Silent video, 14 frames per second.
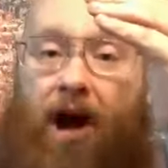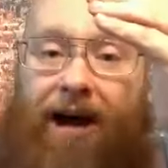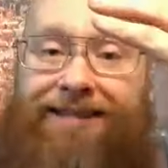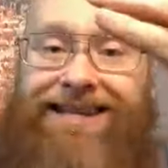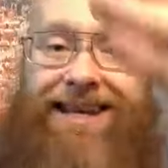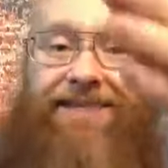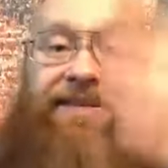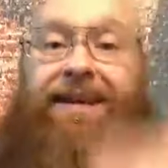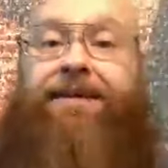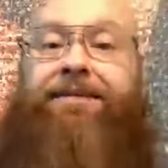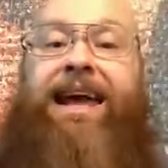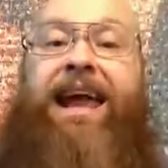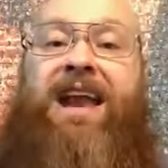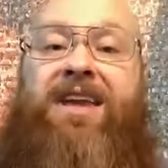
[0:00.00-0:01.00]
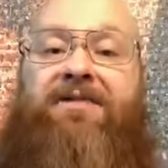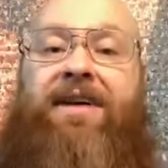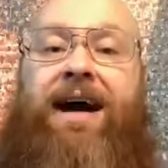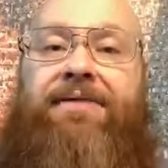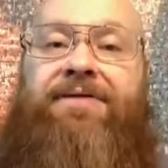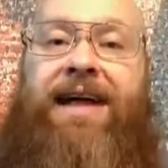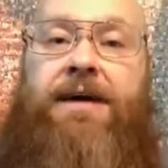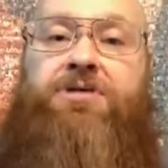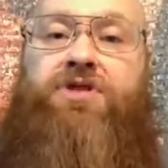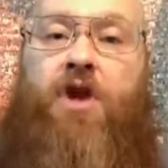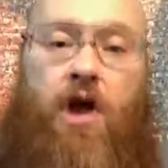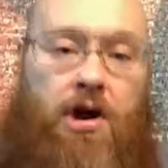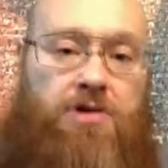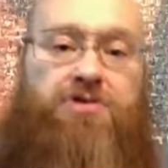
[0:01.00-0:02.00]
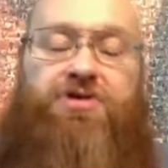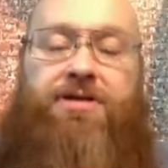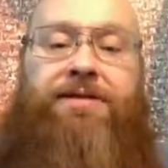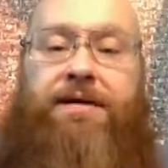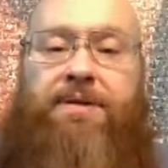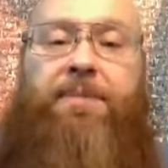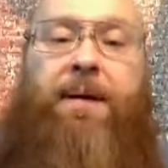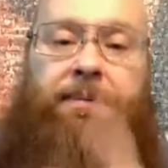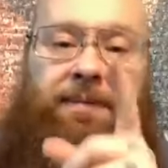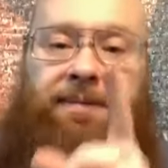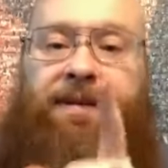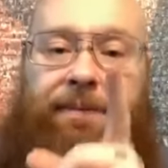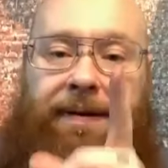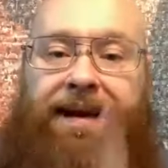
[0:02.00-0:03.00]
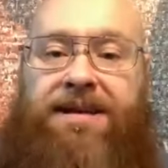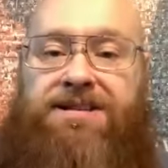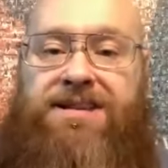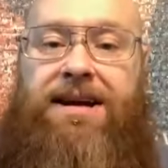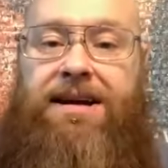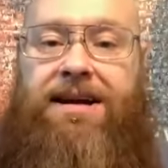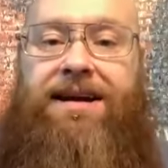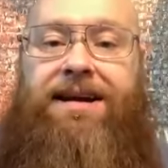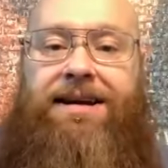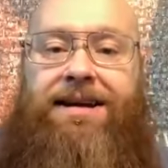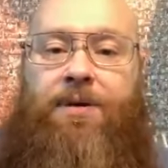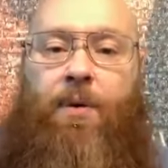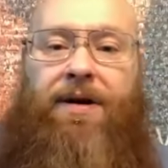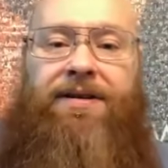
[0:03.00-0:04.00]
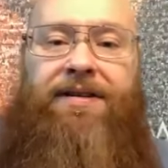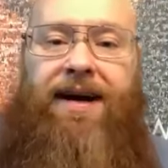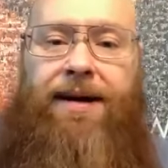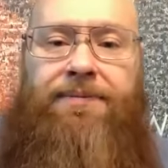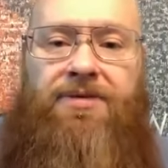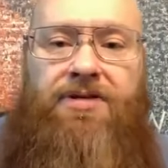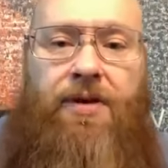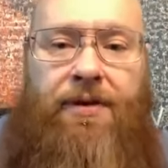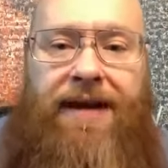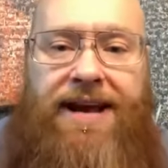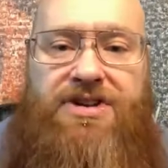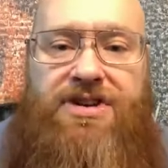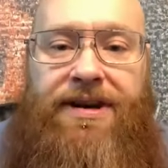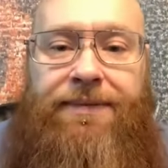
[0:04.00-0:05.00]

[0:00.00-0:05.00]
TV. $85,000. So that would probably be the biggest one-time donation.